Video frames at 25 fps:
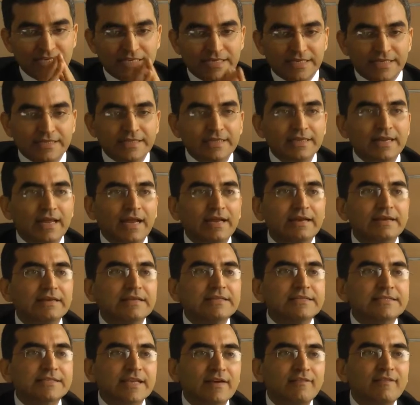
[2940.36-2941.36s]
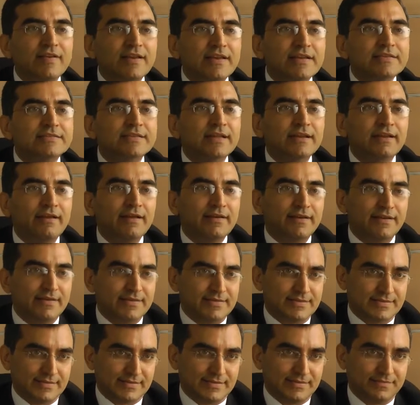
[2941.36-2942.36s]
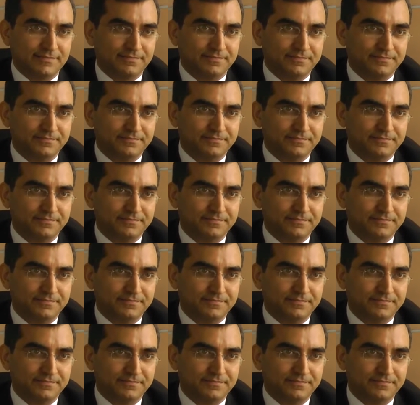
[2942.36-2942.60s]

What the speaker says: In the 1970s and 80s,